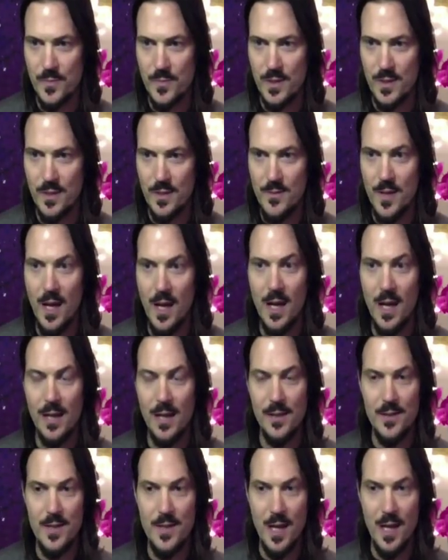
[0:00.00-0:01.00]

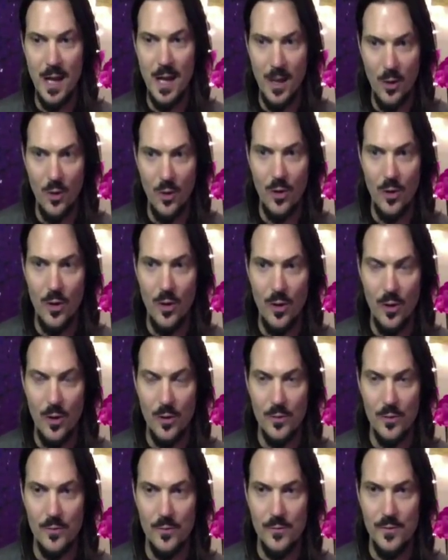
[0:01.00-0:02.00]
not, not
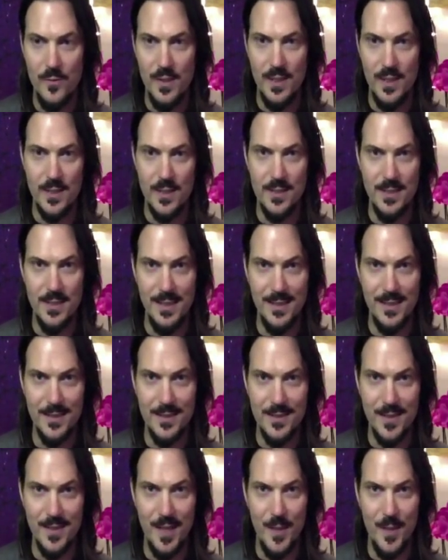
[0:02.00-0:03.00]
all vegans eat the
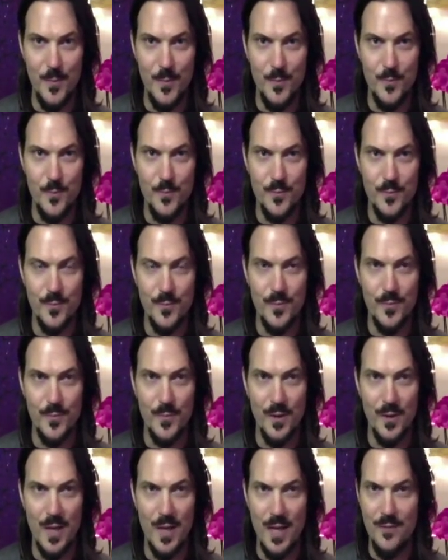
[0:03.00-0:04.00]
same.
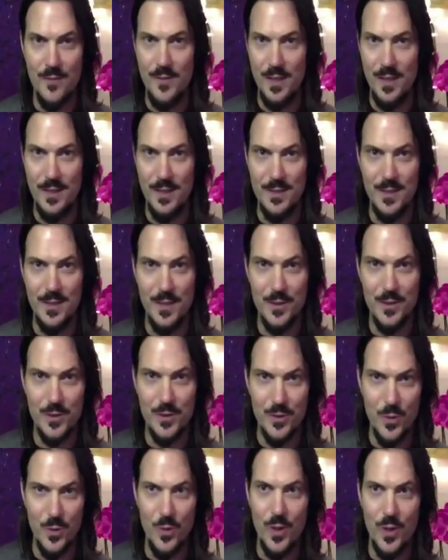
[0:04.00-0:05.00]
A lot of vegans eat
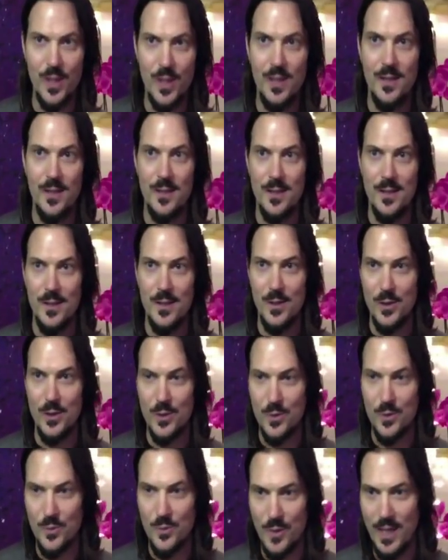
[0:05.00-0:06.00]
soy,
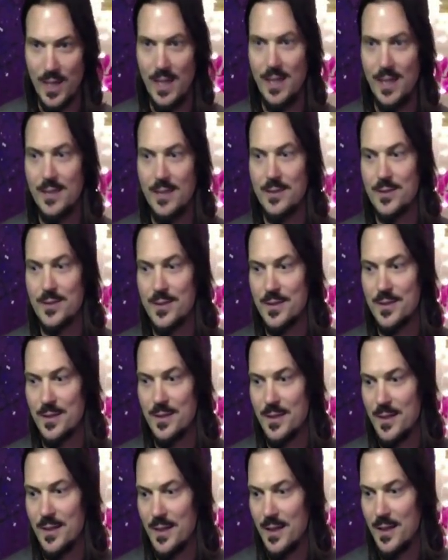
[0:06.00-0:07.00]
grains,
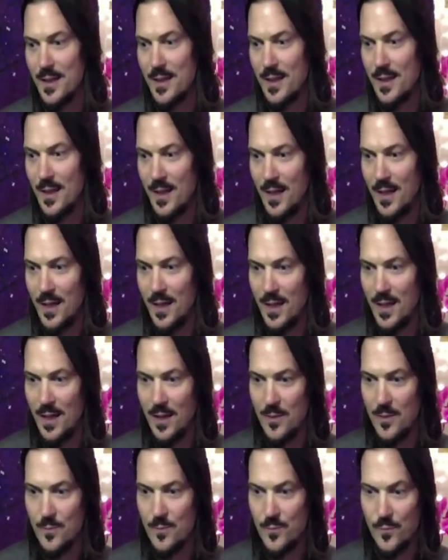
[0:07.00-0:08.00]

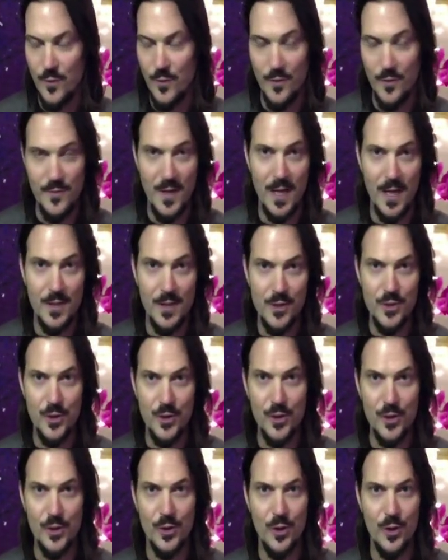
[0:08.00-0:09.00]
uh, refined
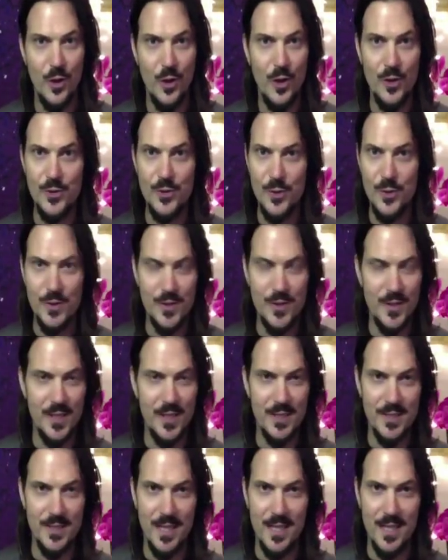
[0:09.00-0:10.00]
sugar, all sorts of
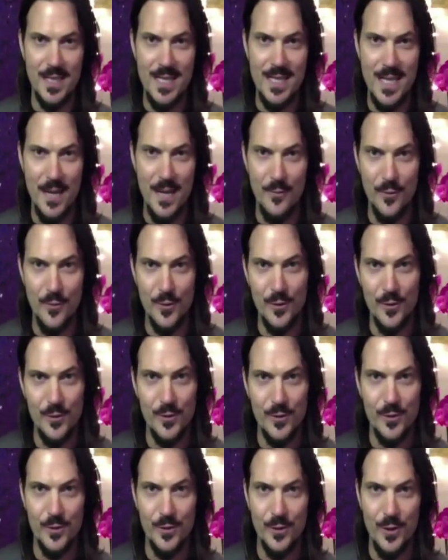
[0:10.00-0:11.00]
things that never
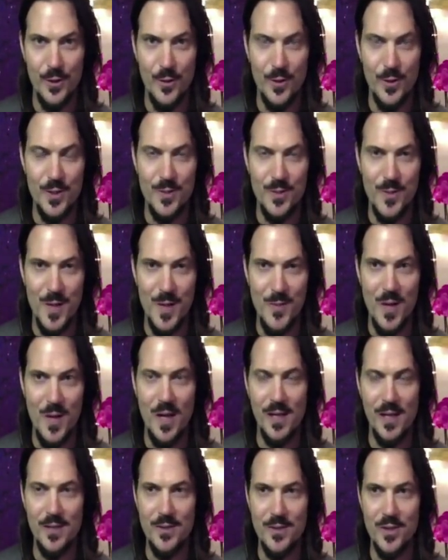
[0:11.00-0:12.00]
go into my
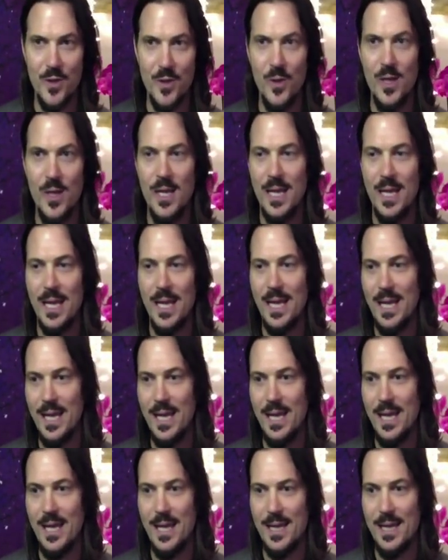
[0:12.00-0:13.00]
body. So
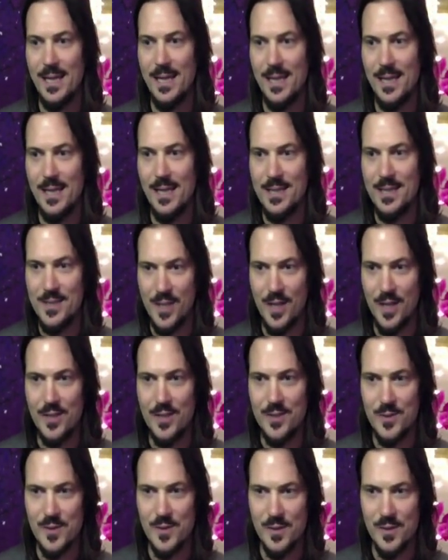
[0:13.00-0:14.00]
it it
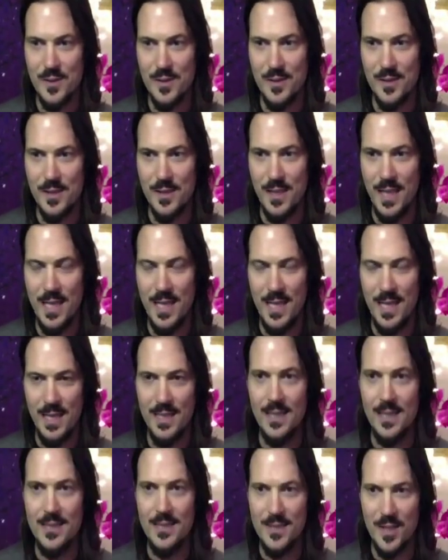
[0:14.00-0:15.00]
does and
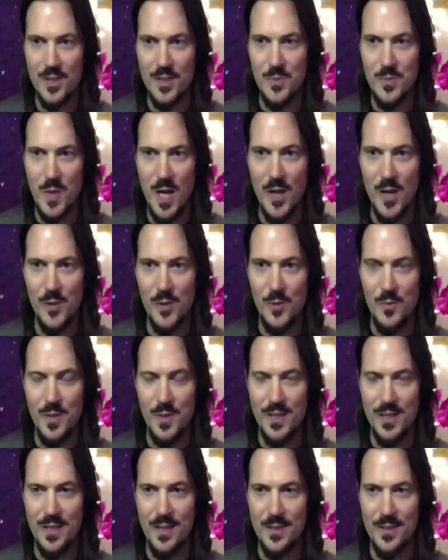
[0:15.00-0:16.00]
it, it does bother me,
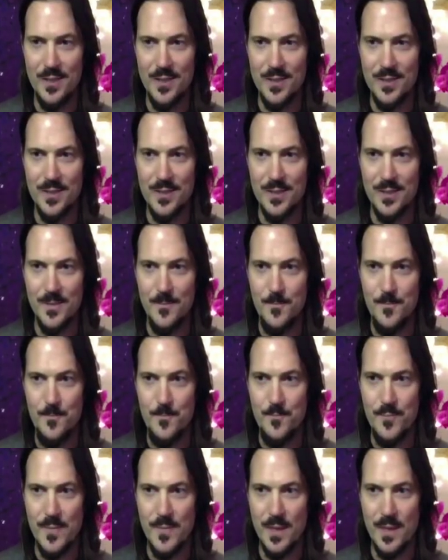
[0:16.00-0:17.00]
because
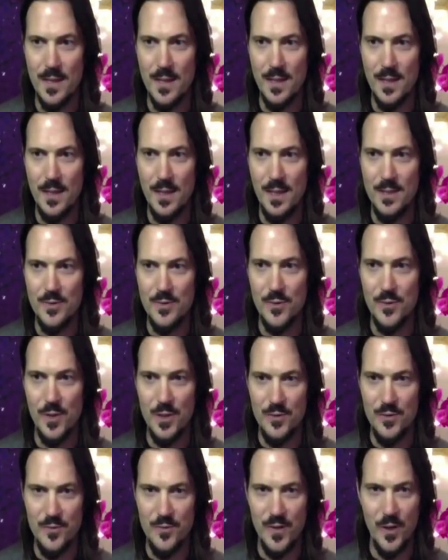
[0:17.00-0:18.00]
it's
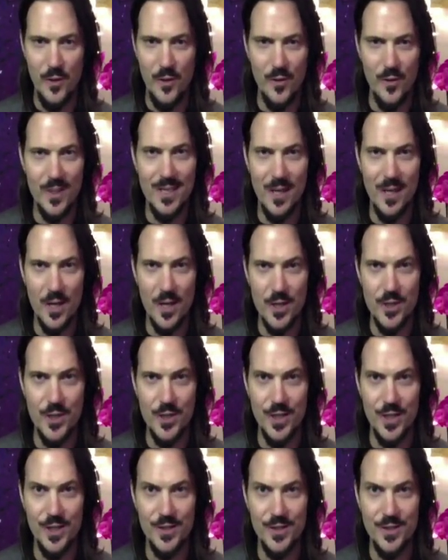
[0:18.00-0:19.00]
it's very
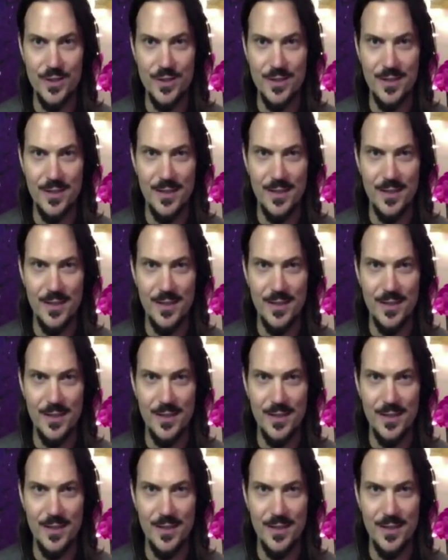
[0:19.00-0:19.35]
reductionist,